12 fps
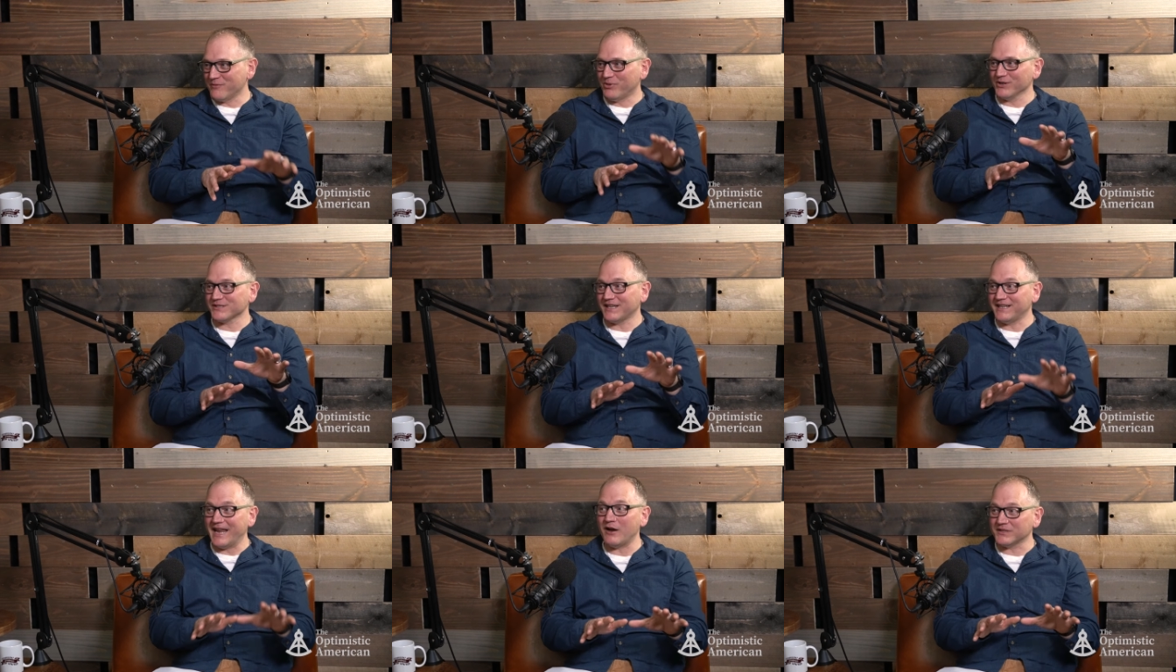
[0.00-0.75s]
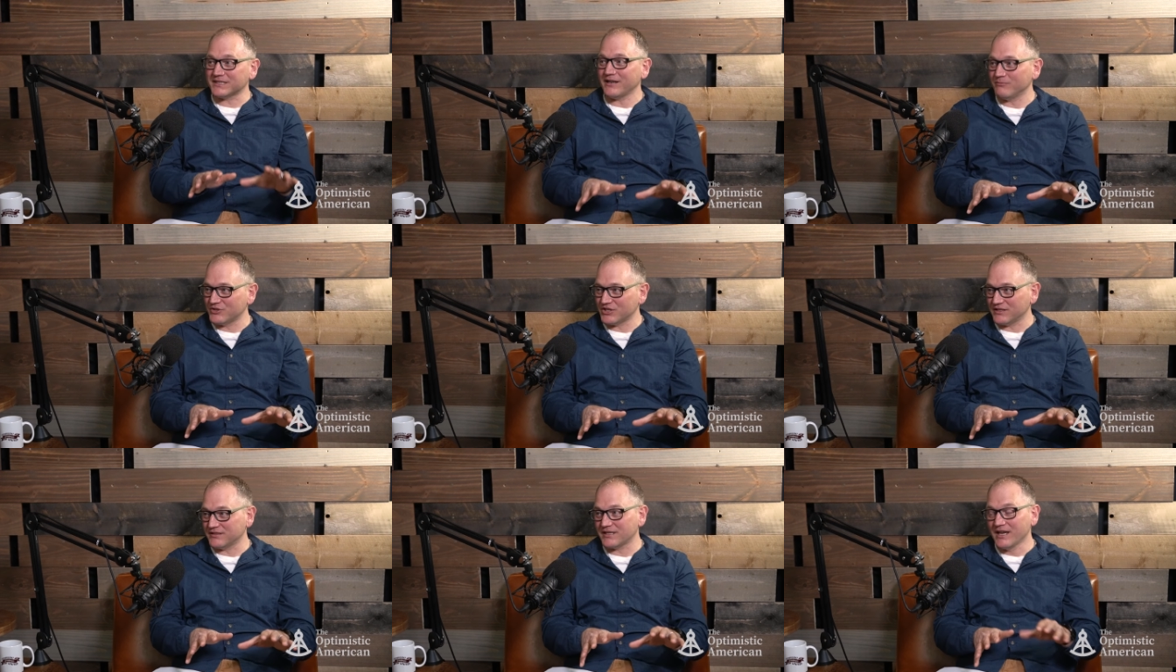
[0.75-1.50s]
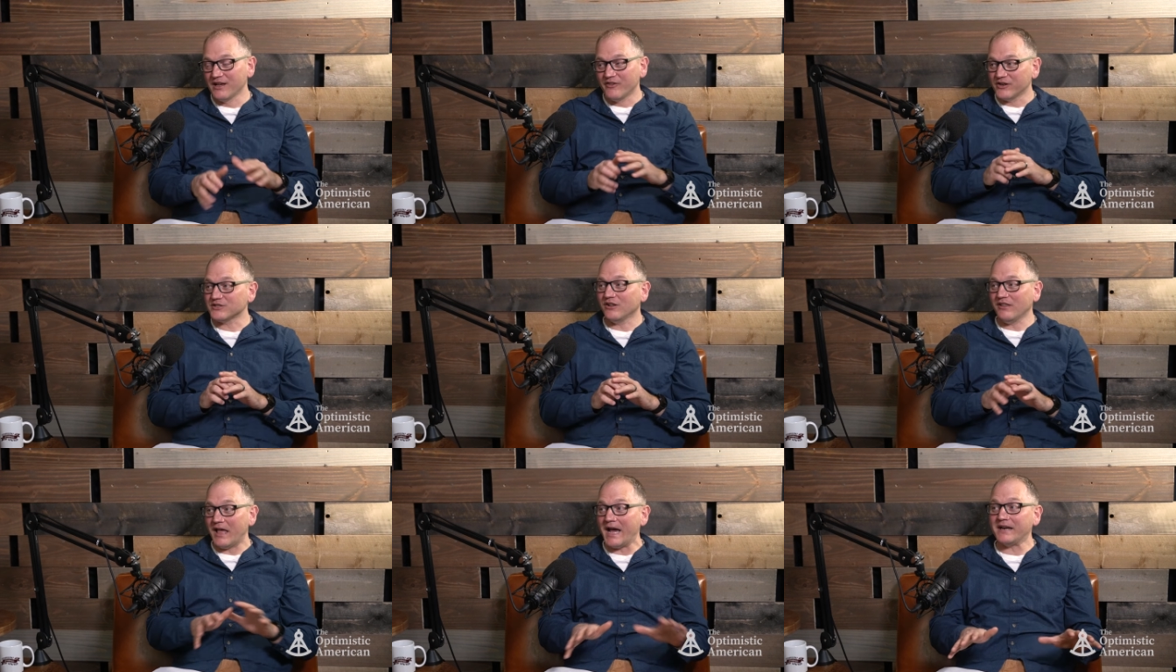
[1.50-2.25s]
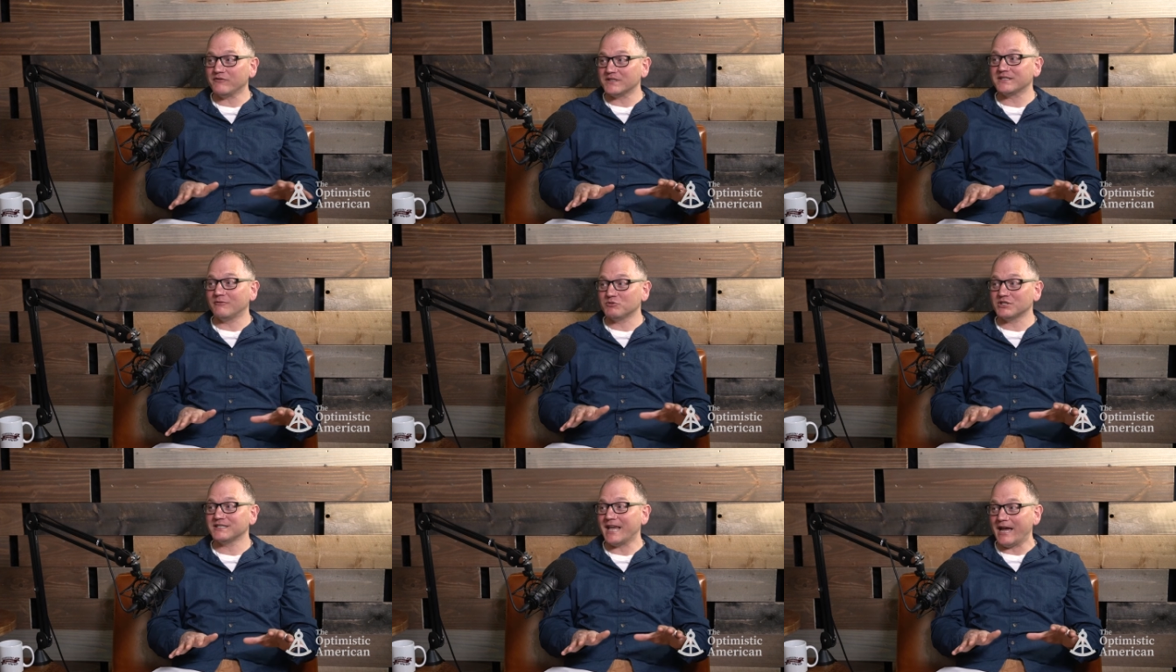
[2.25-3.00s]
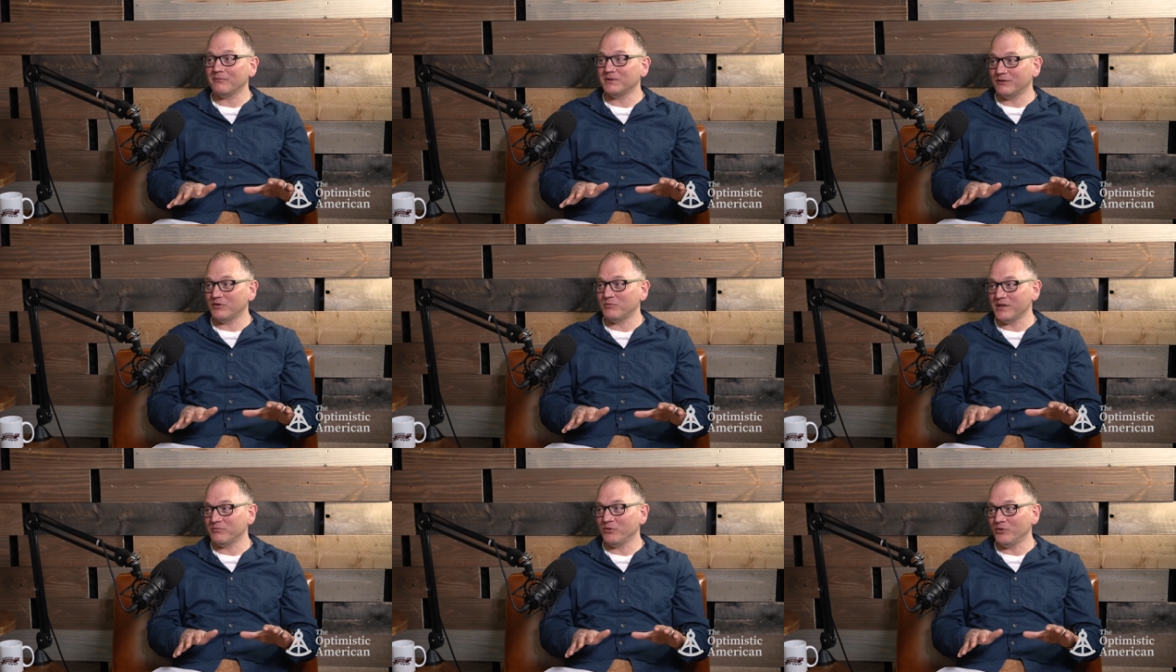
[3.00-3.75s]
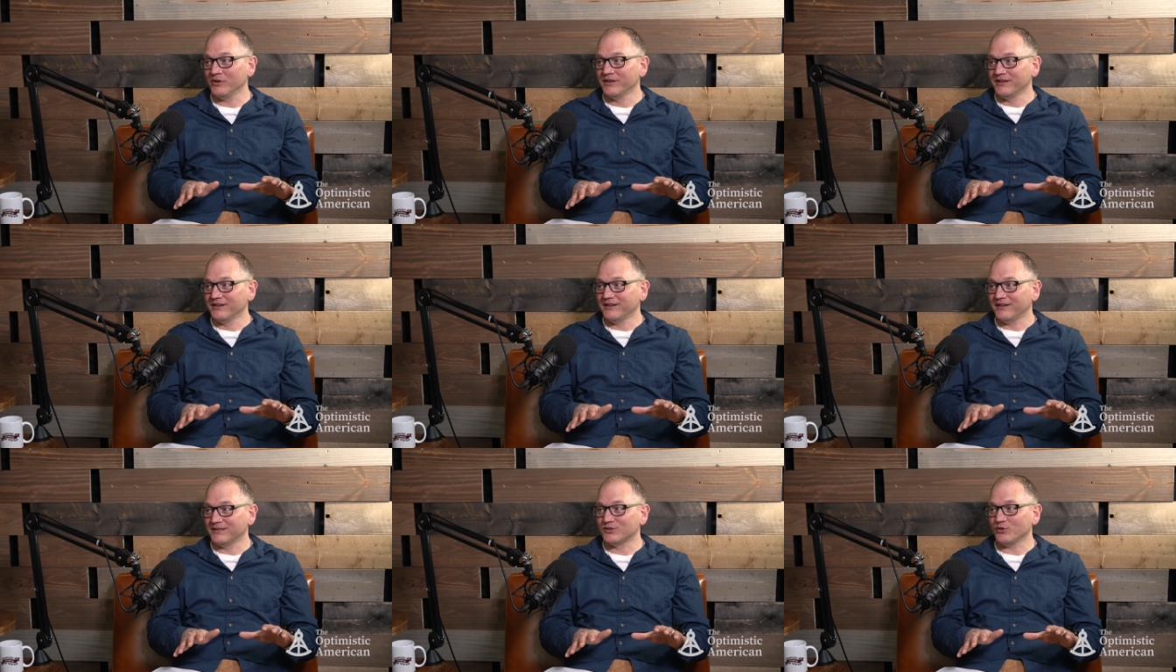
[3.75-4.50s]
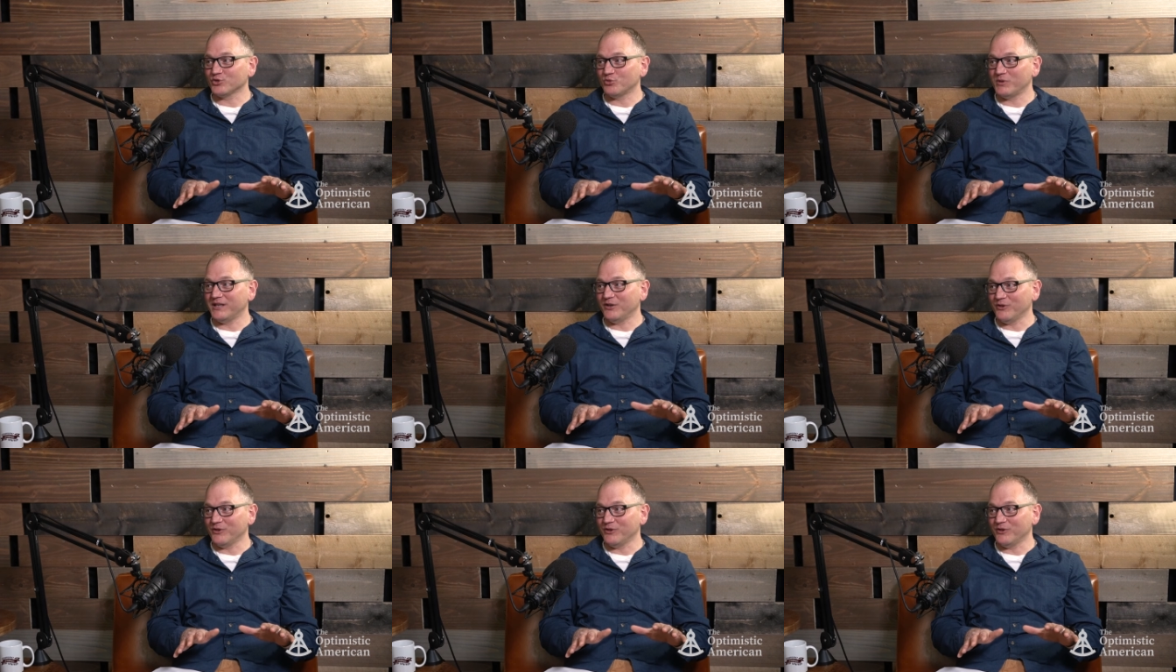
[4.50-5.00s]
personally, and now assumptions. There's a lot of assumptions happening with people in social media